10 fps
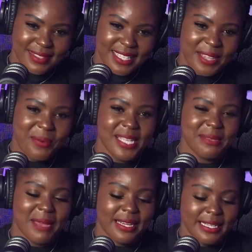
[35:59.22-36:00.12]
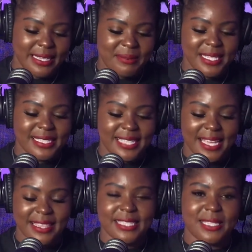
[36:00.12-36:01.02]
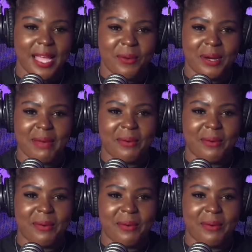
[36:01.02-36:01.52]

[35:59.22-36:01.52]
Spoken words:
It wasn't my DM. This like one of